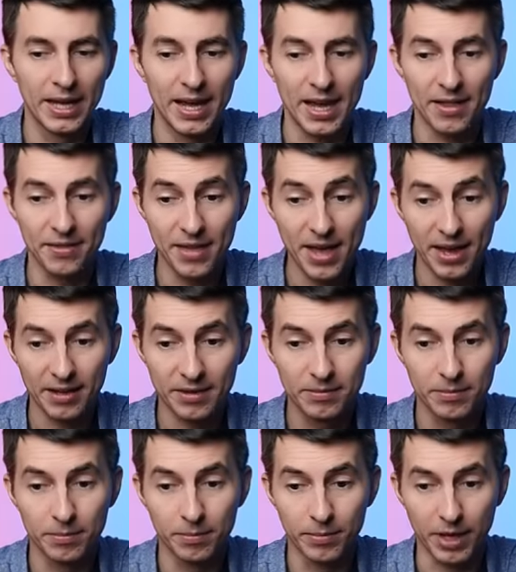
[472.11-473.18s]
And then,
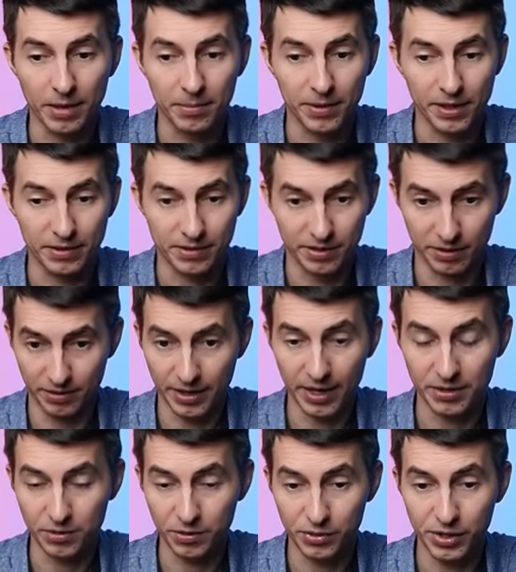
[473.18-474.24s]
Black played still
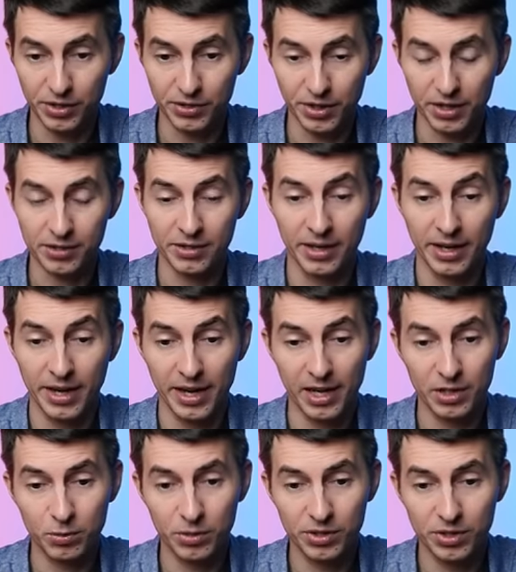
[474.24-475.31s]
knight to c6, and
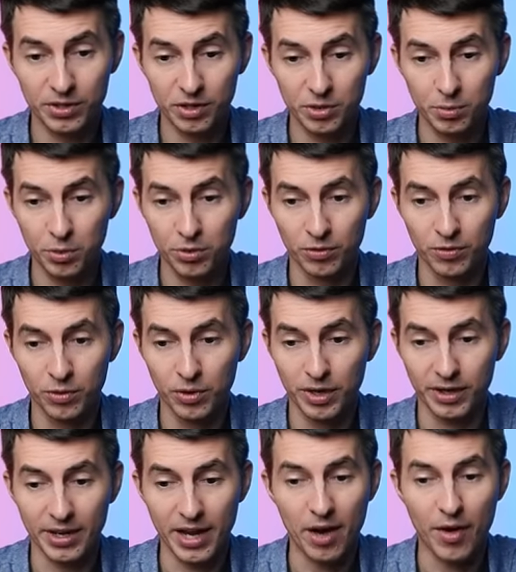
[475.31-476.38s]
as we see this move, you
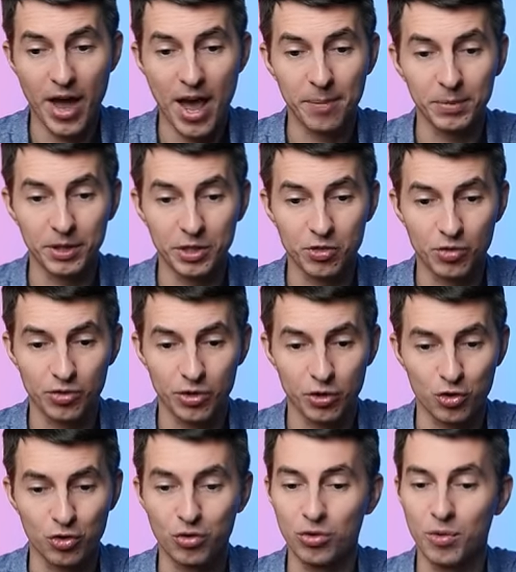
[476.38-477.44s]
can now happily
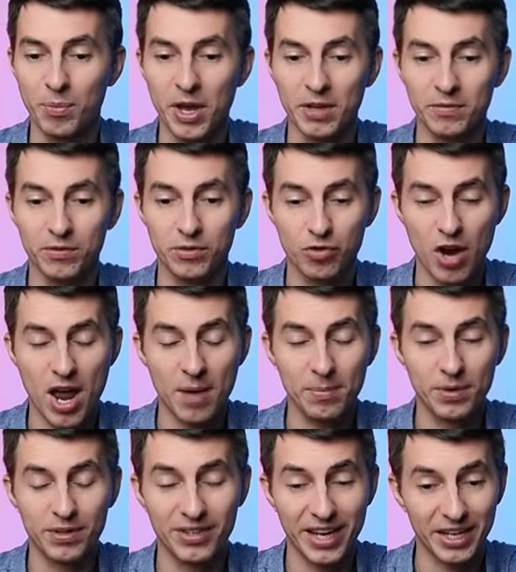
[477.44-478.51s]
transition to the main
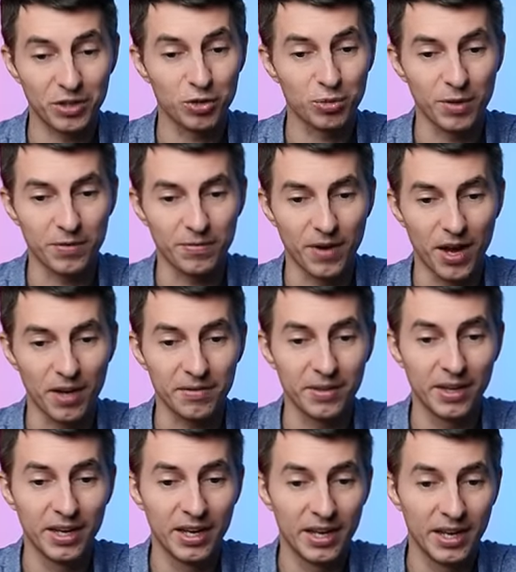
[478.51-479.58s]
trap, knight to b5,
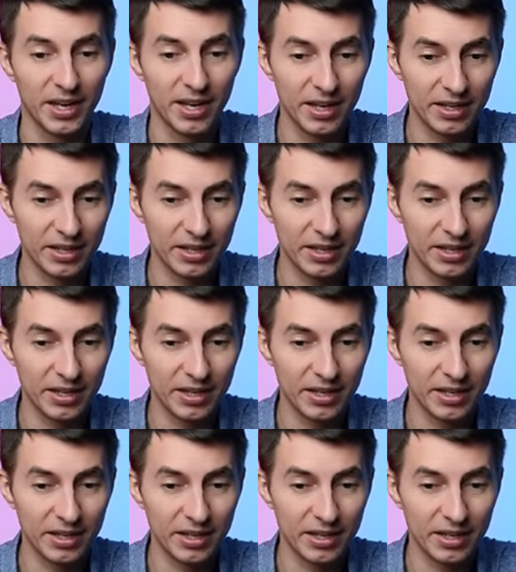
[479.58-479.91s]
and it